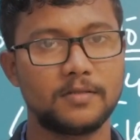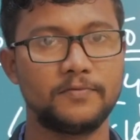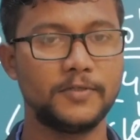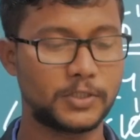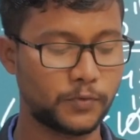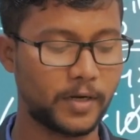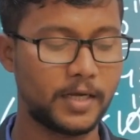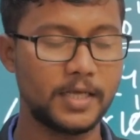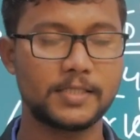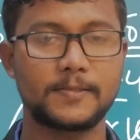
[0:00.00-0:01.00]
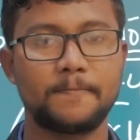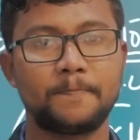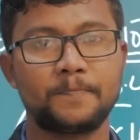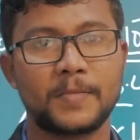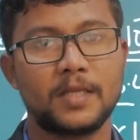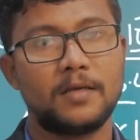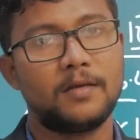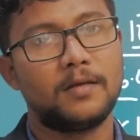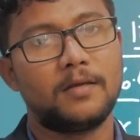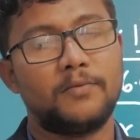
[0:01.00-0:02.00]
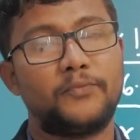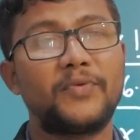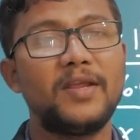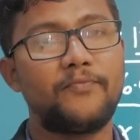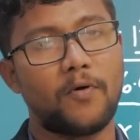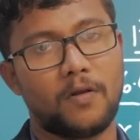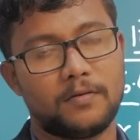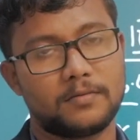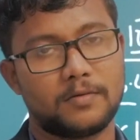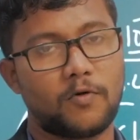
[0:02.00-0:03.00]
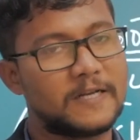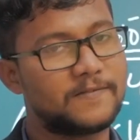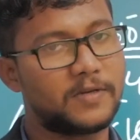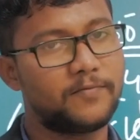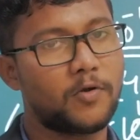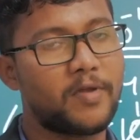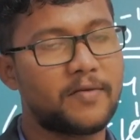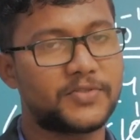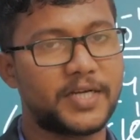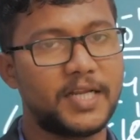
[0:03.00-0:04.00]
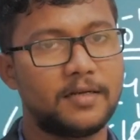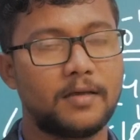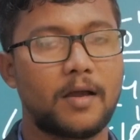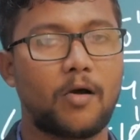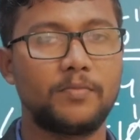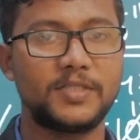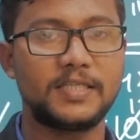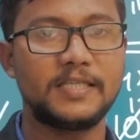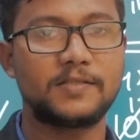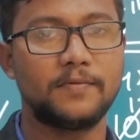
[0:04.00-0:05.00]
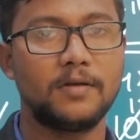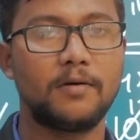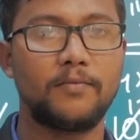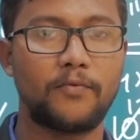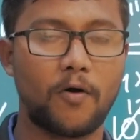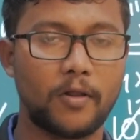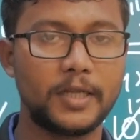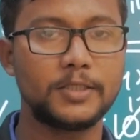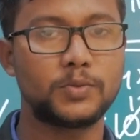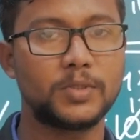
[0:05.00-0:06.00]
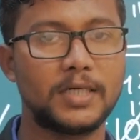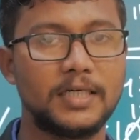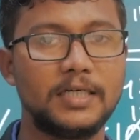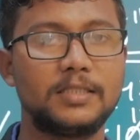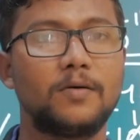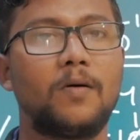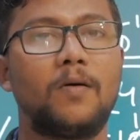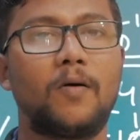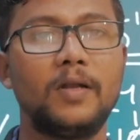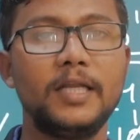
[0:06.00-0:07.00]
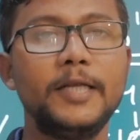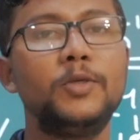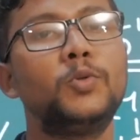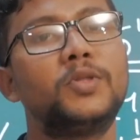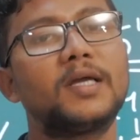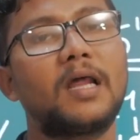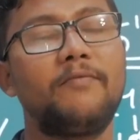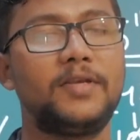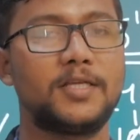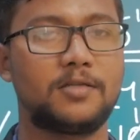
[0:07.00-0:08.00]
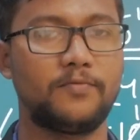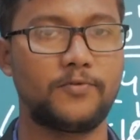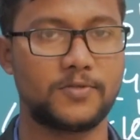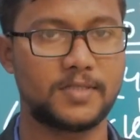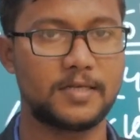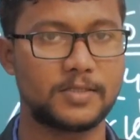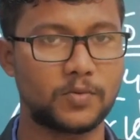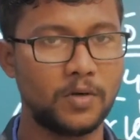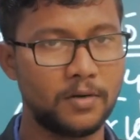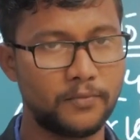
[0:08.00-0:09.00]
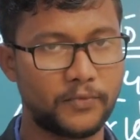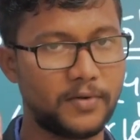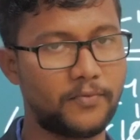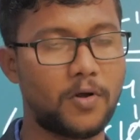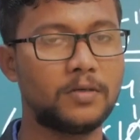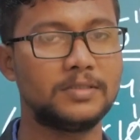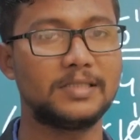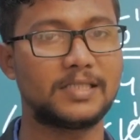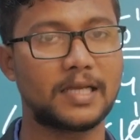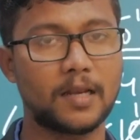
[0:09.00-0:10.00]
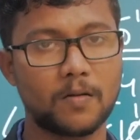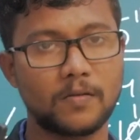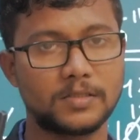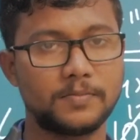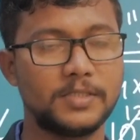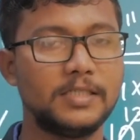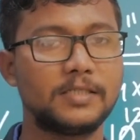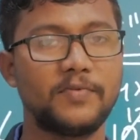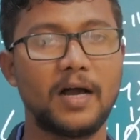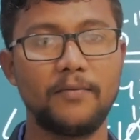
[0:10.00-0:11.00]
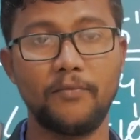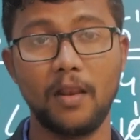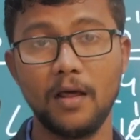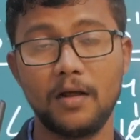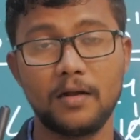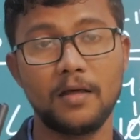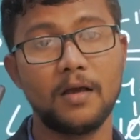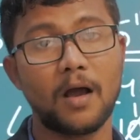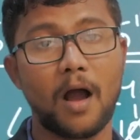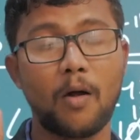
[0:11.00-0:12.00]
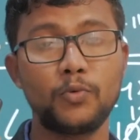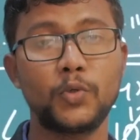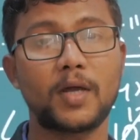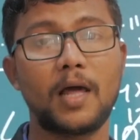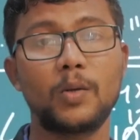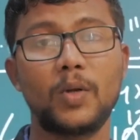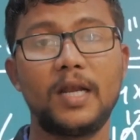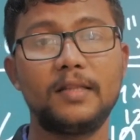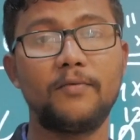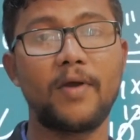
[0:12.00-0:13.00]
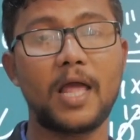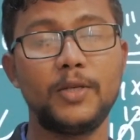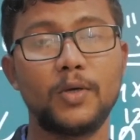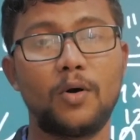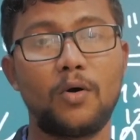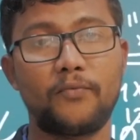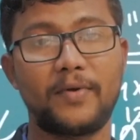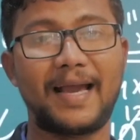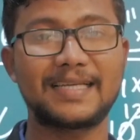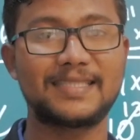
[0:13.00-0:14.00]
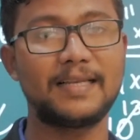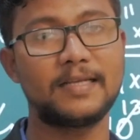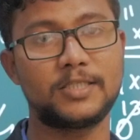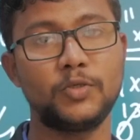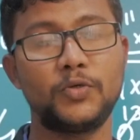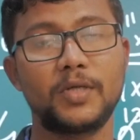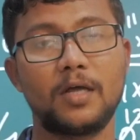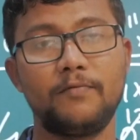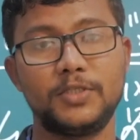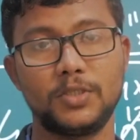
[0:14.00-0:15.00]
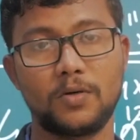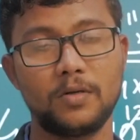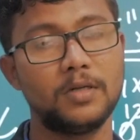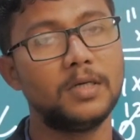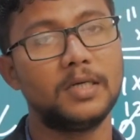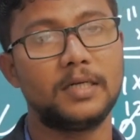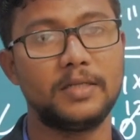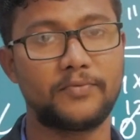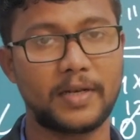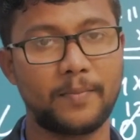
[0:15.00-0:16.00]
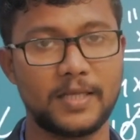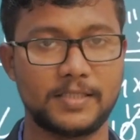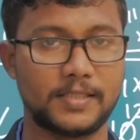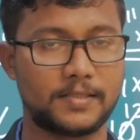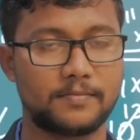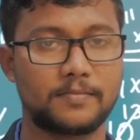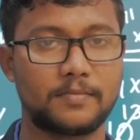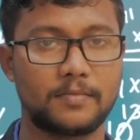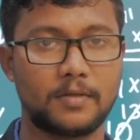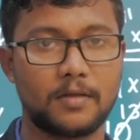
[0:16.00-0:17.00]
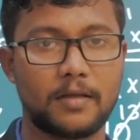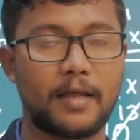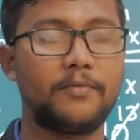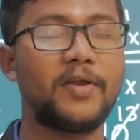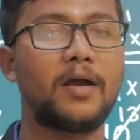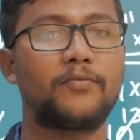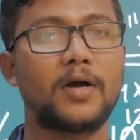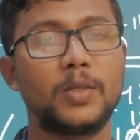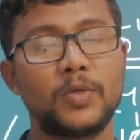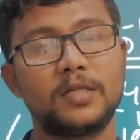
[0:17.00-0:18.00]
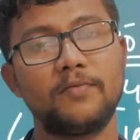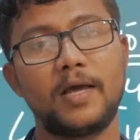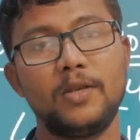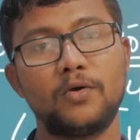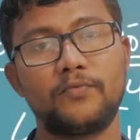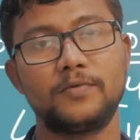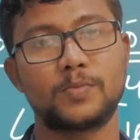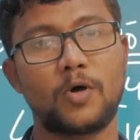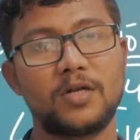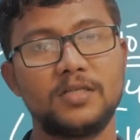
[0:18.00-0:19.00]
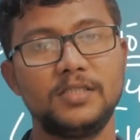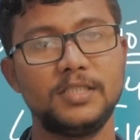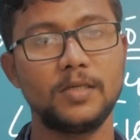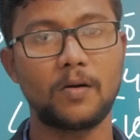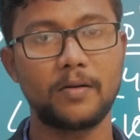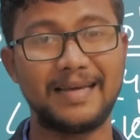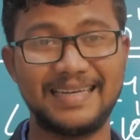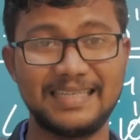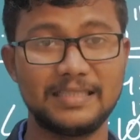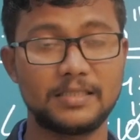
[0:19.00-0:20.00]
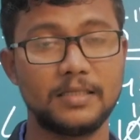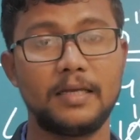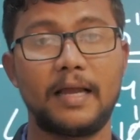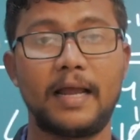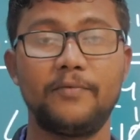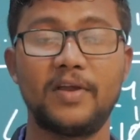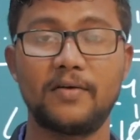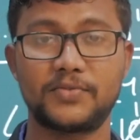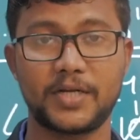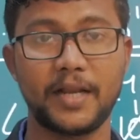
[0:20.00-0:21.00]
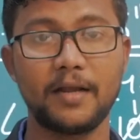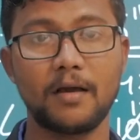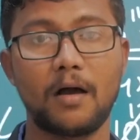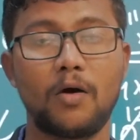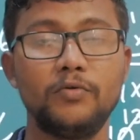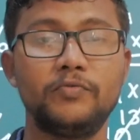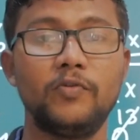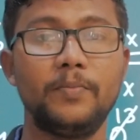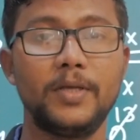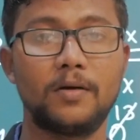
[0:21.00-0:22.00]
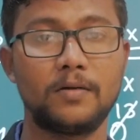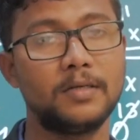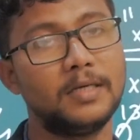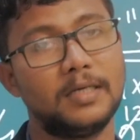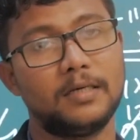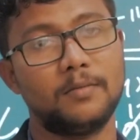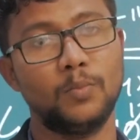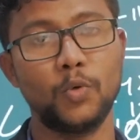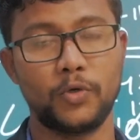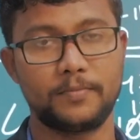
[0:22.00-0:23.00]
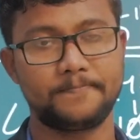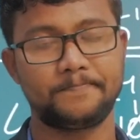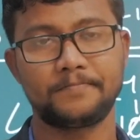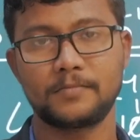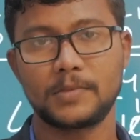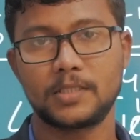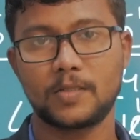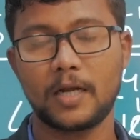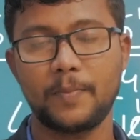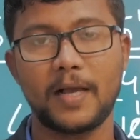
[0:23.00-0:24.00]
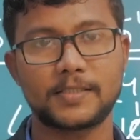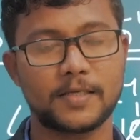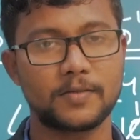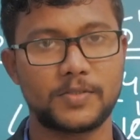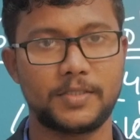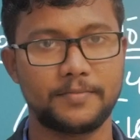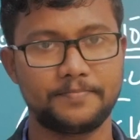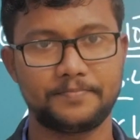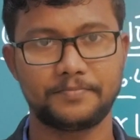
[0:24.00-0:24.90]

The first one is free fall. What is free fall? We have studied an object is falling to the earth only due to the gravitational force, that is called free fall. The second concept is we have to learn how to calculate the value of acceleration due to gravity on different places, and we have calculated the value of small letter g on earth, and we have studied how it will be on moon. So let me ask you a question.